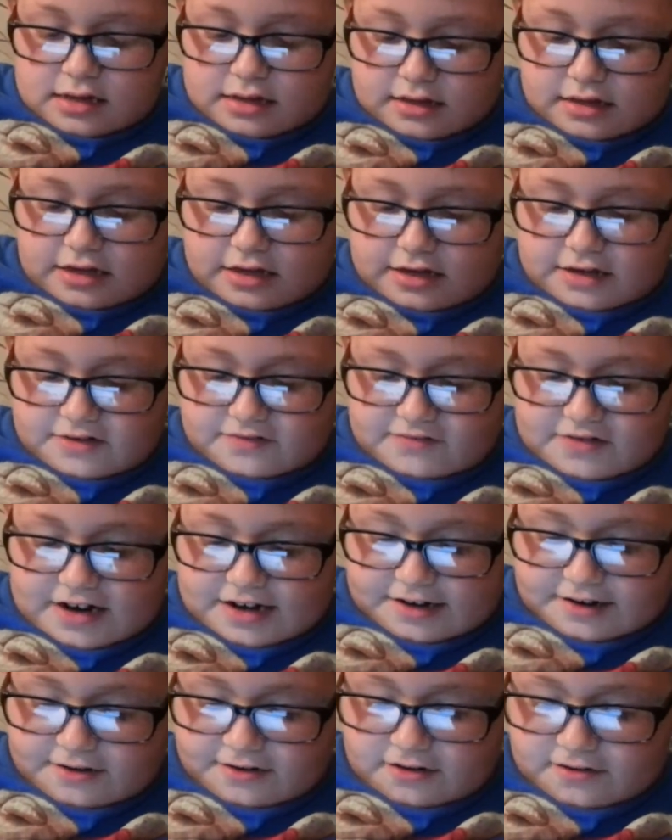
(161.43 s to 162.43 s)
the
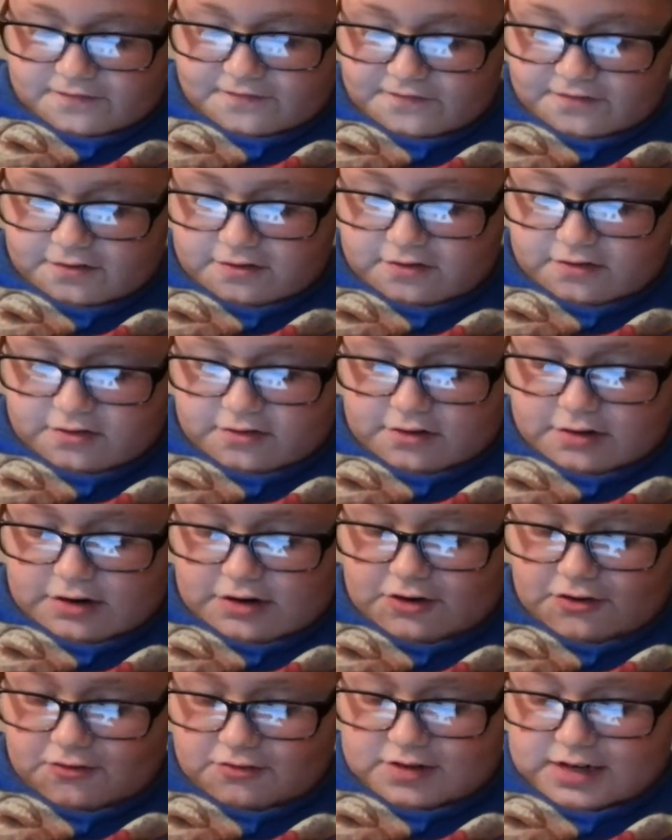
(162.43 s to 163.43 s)
record for
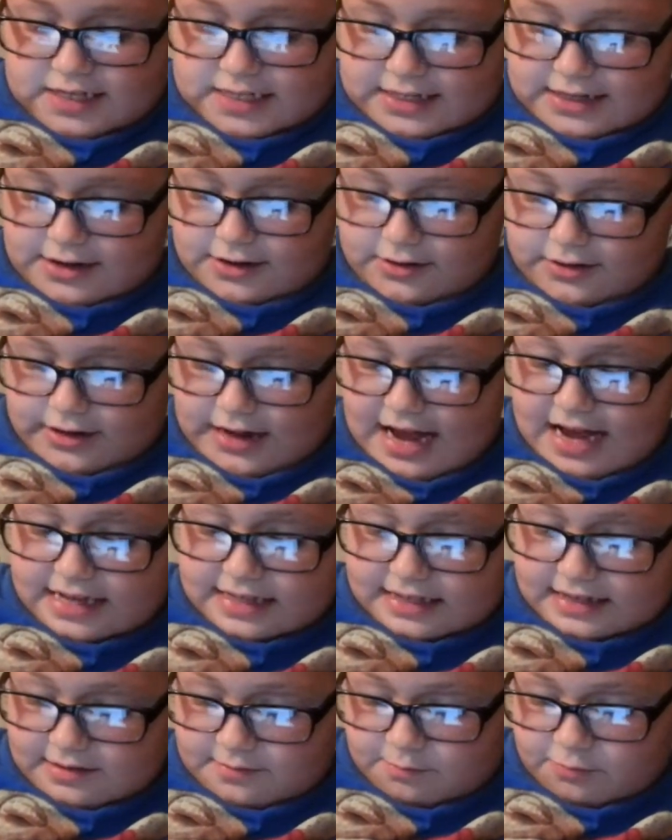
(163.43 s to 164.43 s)
oldest
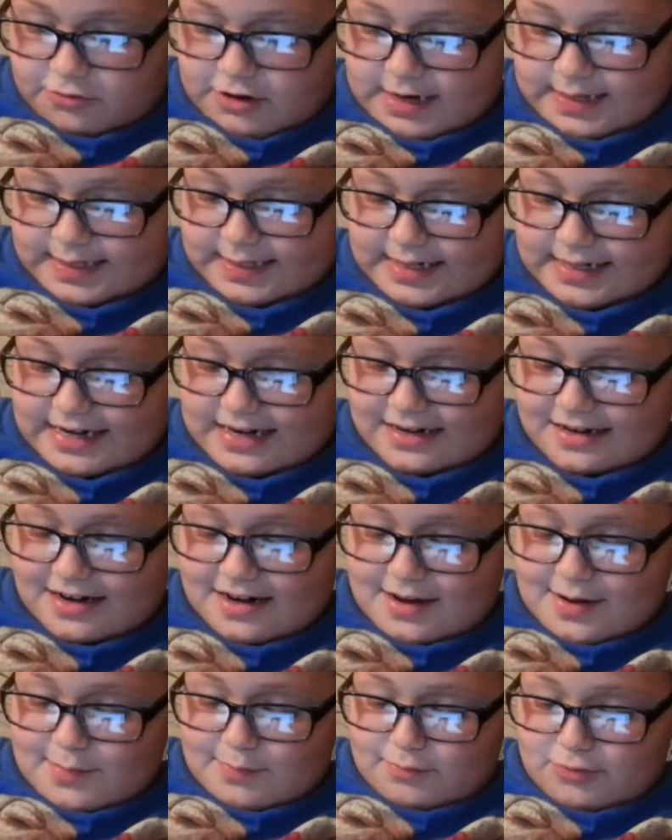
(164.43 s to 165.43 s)
elected president
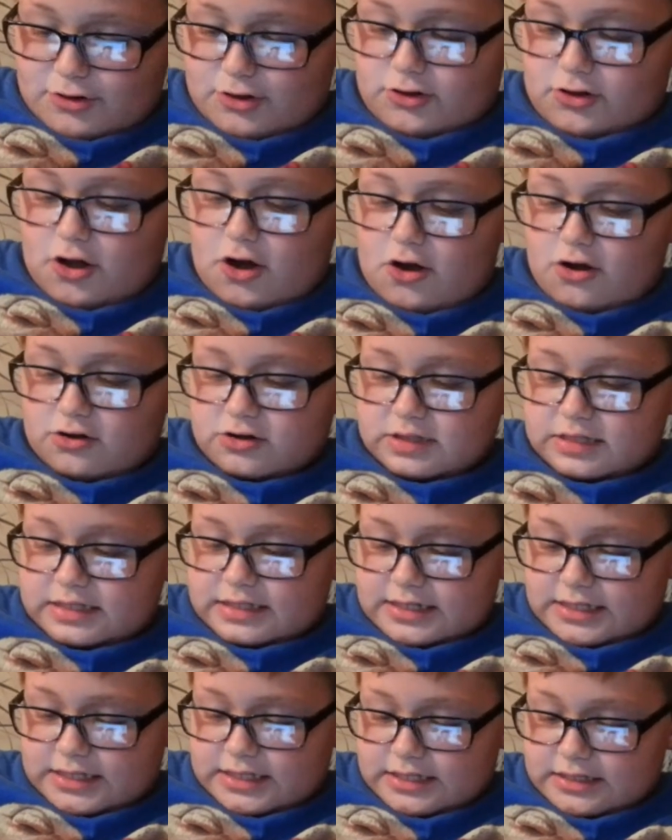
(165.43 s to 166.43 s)
belongs
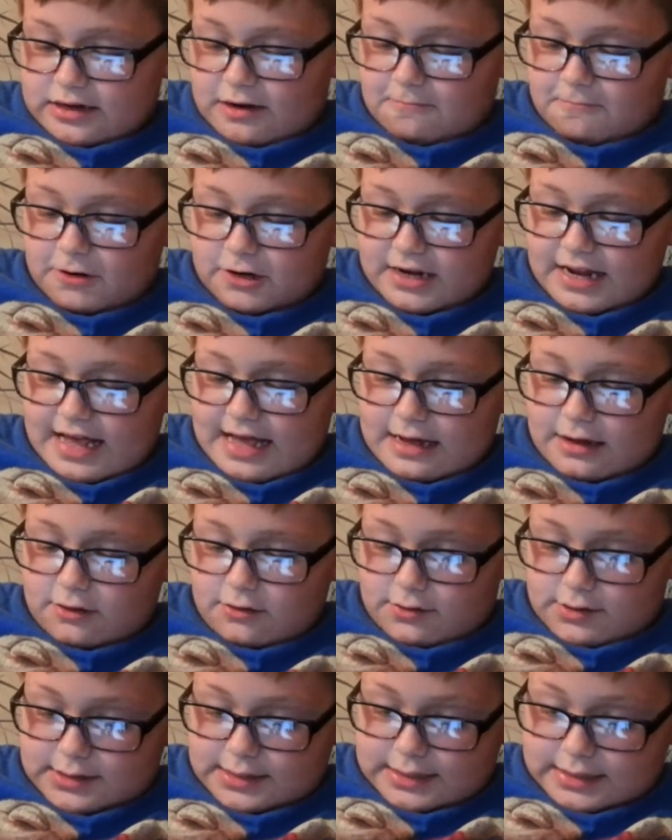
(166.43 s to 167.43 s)
to someone
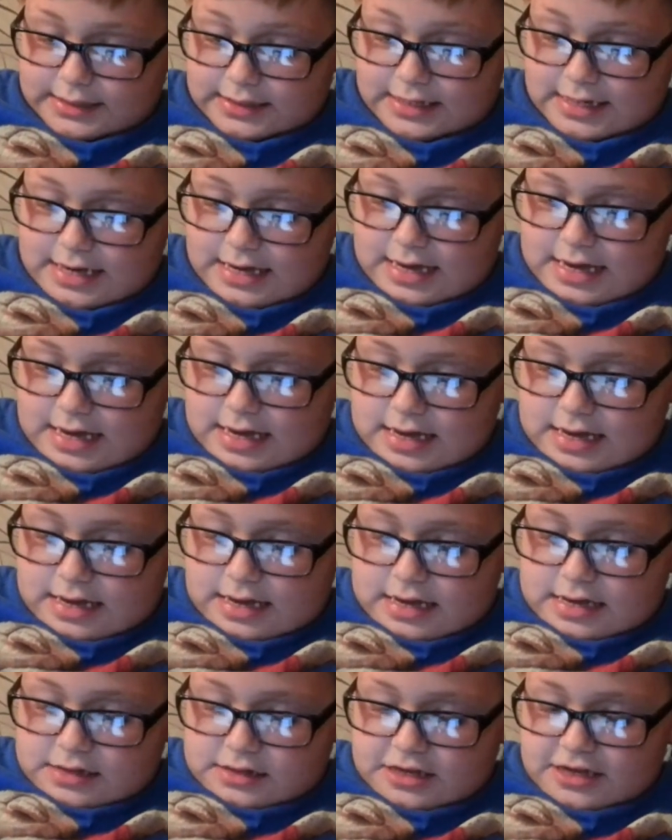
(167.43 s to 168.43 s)
else.
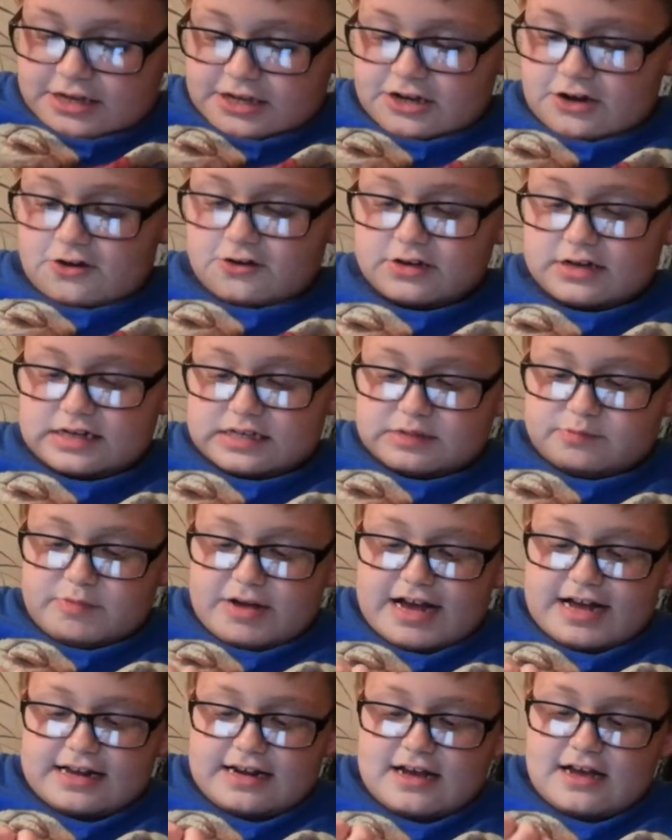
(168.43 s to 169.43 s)
The youngest
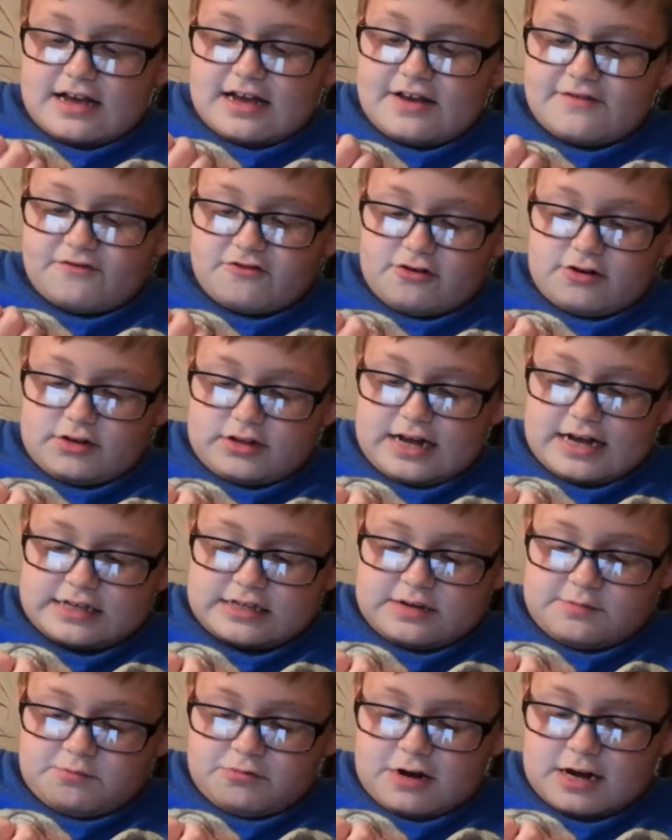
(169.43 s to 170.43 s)
man ever
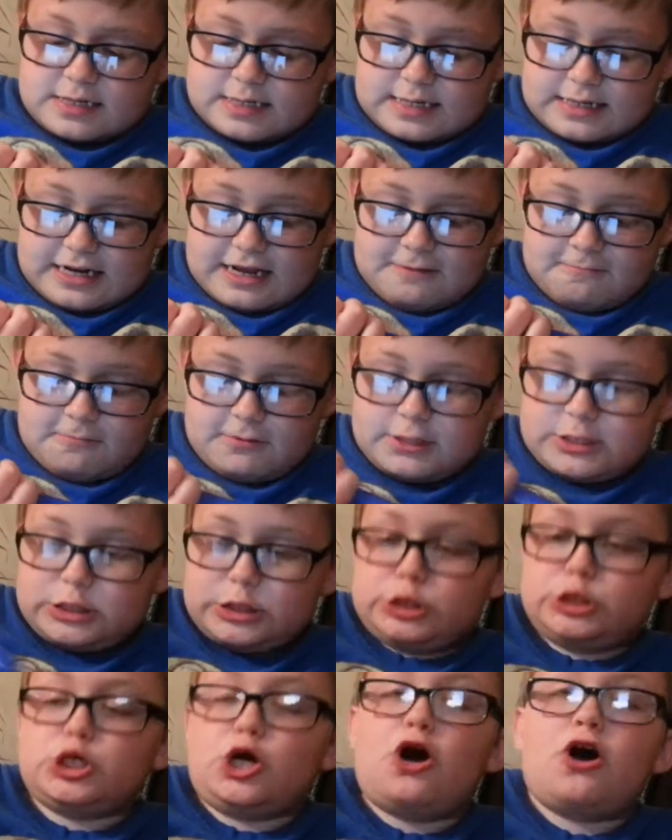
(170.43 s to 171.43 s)
elected president
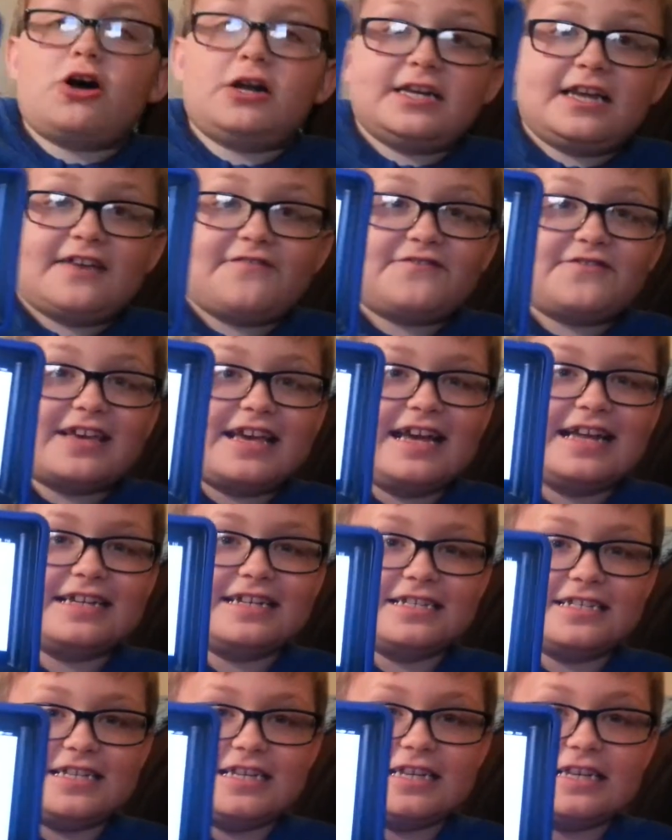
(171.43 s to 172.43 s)
was John F.
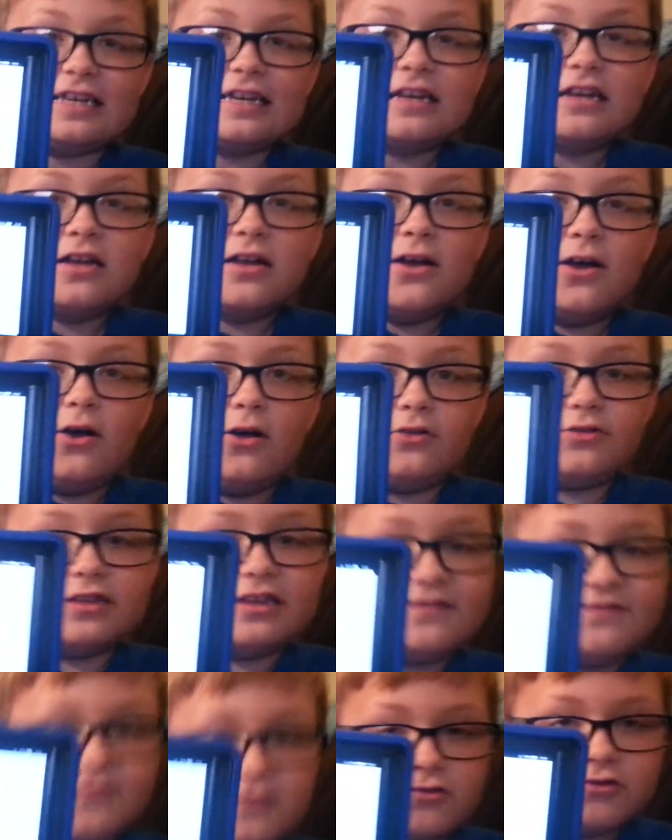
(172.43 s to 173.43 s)
Kennedy
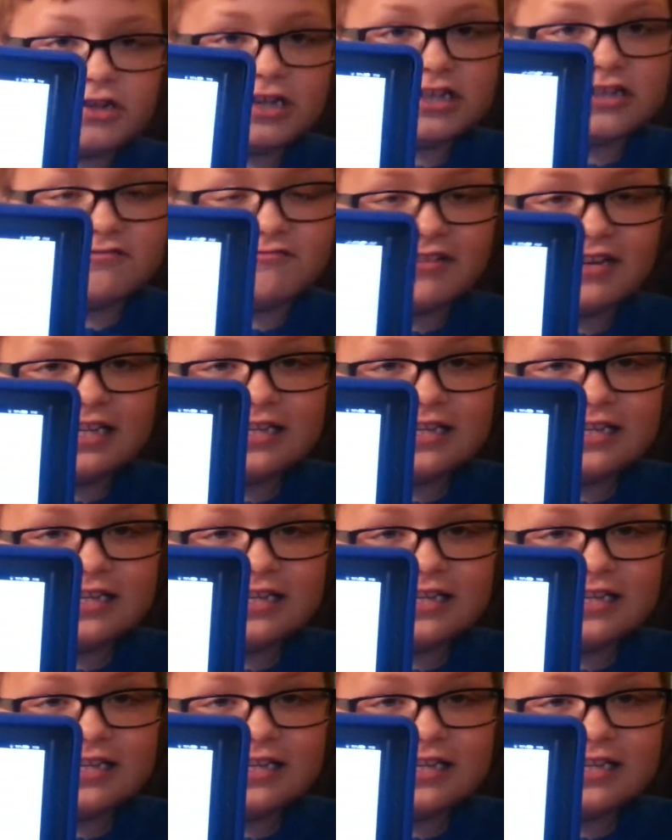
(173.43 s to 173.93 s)
only 43